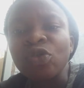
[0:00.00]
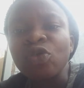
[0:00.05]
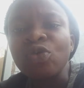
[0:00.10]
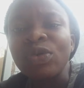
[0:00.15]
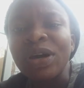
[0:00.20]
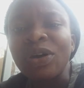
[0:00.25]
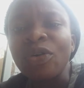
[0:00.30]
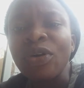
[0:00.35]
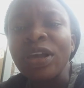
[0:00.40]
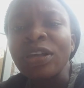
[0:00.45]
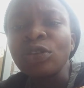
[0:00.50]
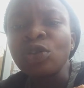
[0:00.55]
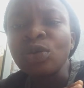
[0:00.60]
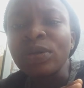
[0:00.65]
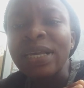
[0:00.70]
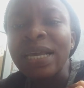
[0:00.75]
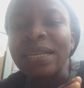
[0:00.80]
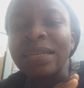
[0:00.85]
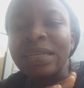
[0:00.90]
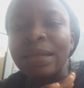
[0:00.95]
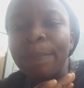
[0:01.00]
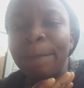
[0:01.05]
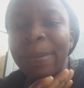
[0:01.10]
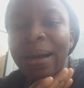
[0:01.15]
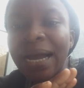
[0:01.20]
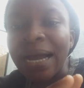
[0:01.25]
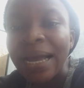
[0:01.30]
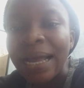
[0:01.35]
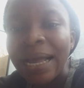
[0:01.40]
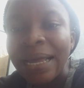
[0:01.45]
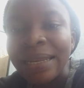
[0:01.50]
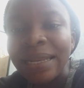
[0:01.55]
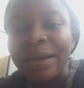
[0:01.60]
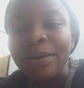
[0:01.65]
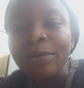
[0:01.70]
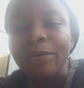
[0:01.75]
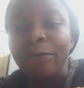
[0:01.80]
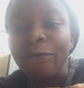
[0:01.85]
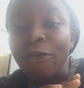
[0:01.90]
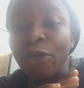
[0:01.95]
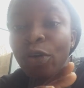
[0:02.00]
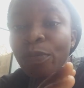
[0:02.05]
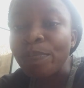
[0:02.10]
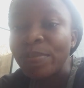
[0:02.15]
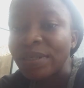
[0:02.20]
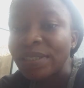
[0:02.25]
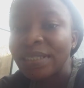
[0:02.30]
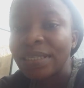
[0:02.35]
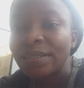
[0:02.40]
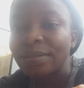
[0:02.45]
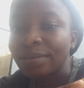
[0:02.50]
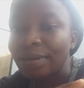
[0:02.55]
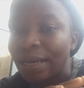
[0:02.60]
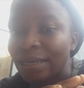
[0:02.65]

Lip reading: you are going to get the pancanel, 4 pieces.